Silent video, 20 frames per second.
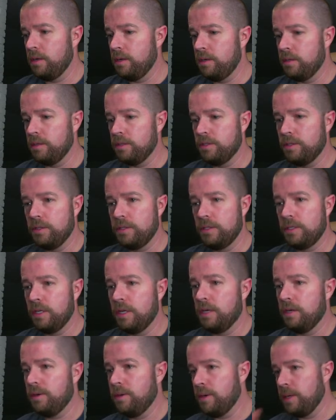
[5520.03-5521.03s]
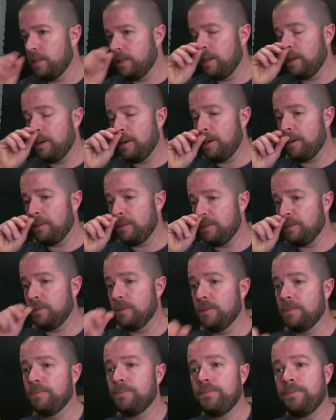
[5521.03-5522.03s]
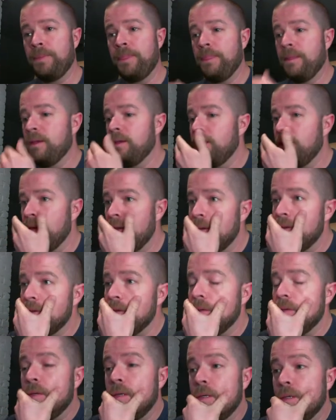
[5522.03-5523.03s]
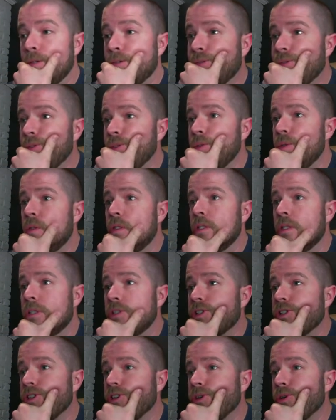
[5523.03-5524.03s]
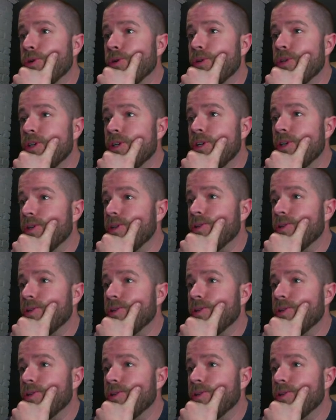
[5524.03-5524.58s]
Just end right there. So, whew, just slowly.